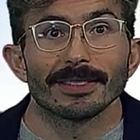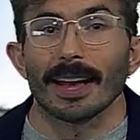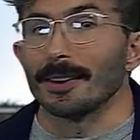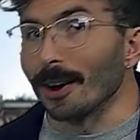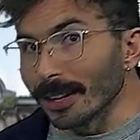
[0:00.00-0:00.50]

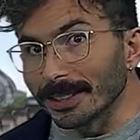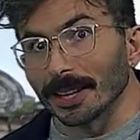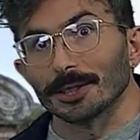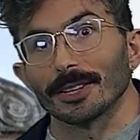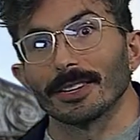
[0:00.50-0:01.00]
and
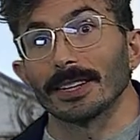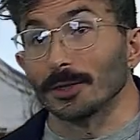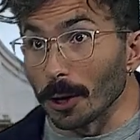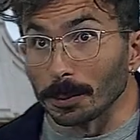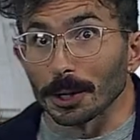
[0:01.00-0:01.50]
architecture and
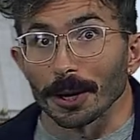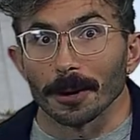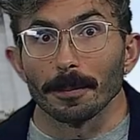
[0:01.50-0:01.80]
sculpture,